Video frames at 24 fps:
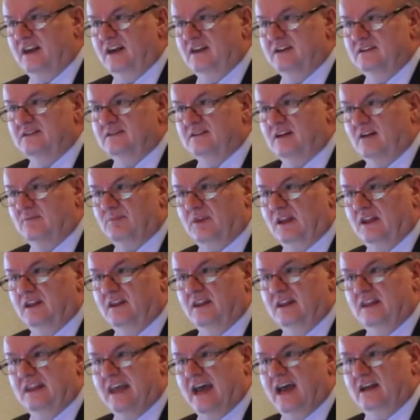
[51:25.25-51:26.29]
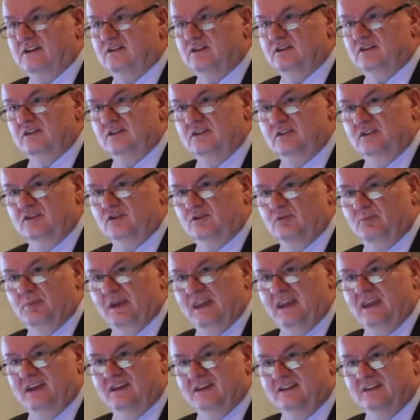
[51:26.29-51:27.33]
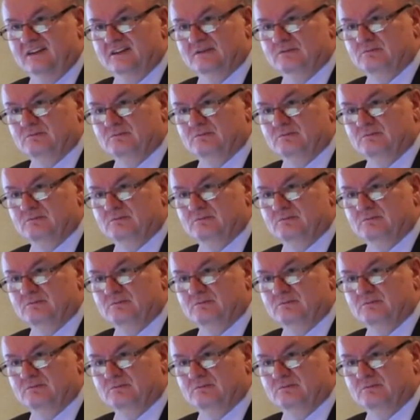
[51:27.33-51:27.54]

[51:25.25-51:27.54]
and it's something that you'll be